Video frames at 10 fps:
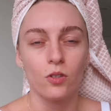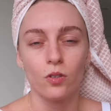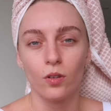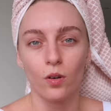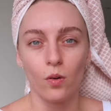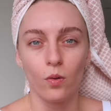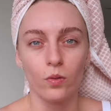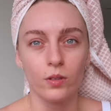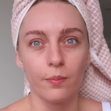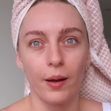do the
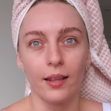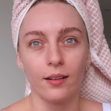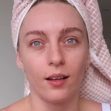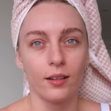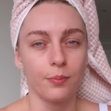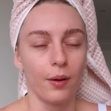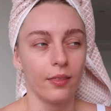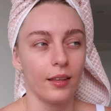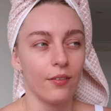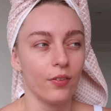calls and pay the last
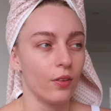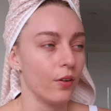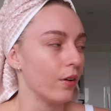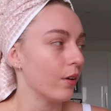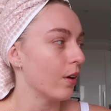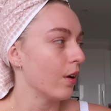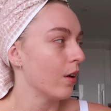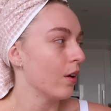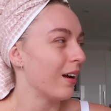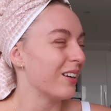month even though
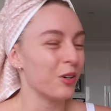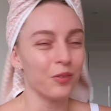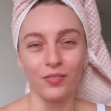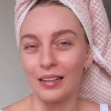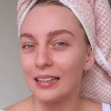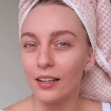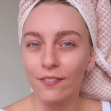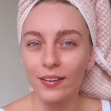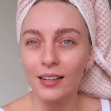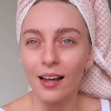I don't really
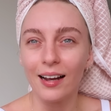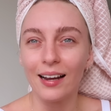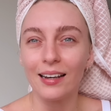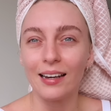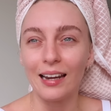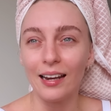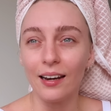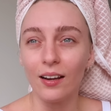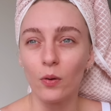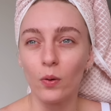feel like I need
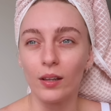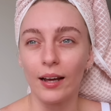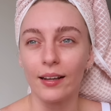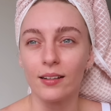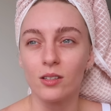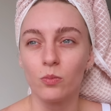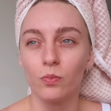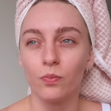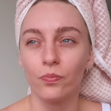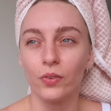it or like it's,
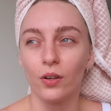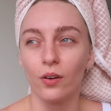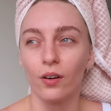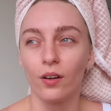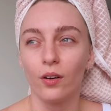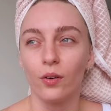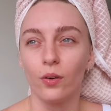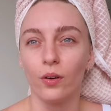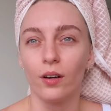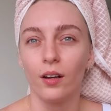you know, a
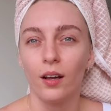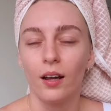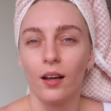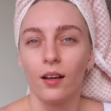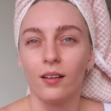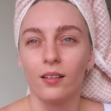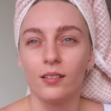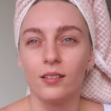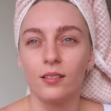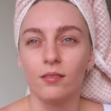good
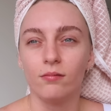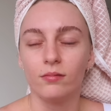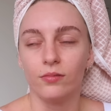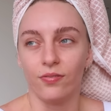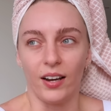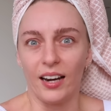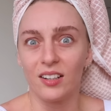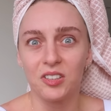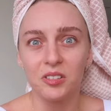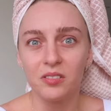
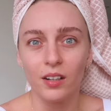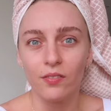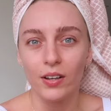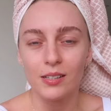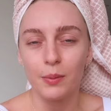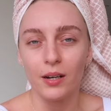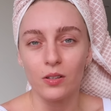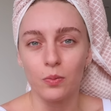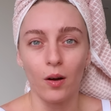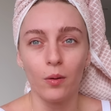financial investment
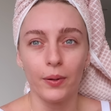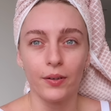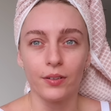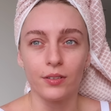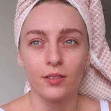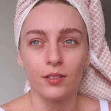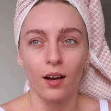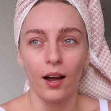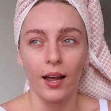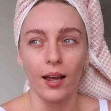as well because
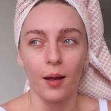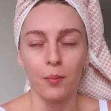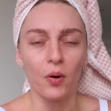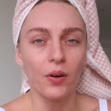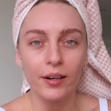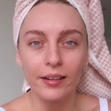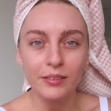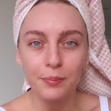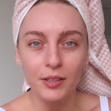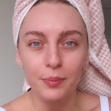I am not earning
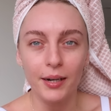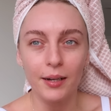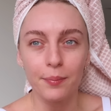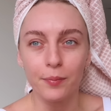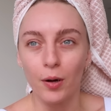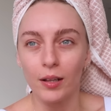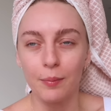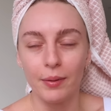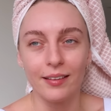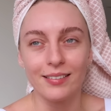as much money while
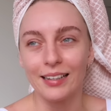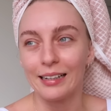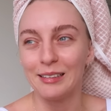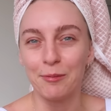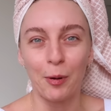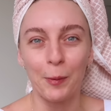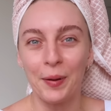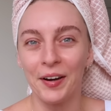I'm in this like limbo